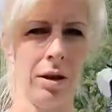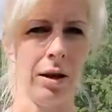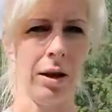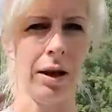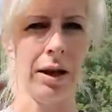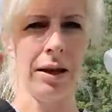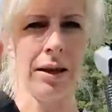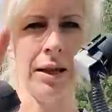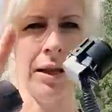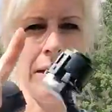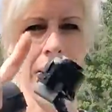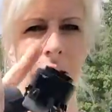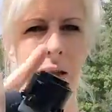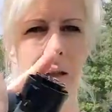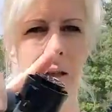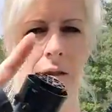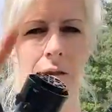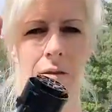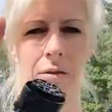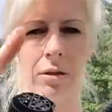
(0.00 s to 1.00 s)
and then
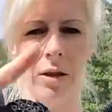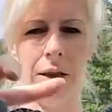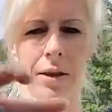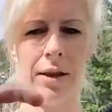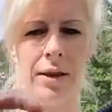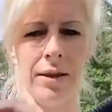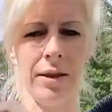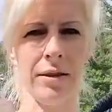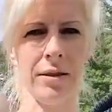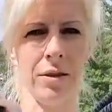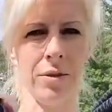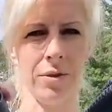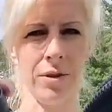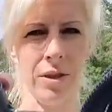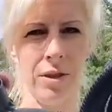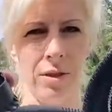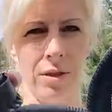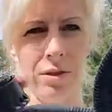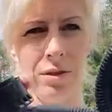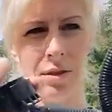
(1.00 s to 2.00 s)
I think this goes
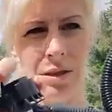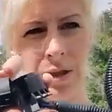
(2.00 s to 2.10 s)
here,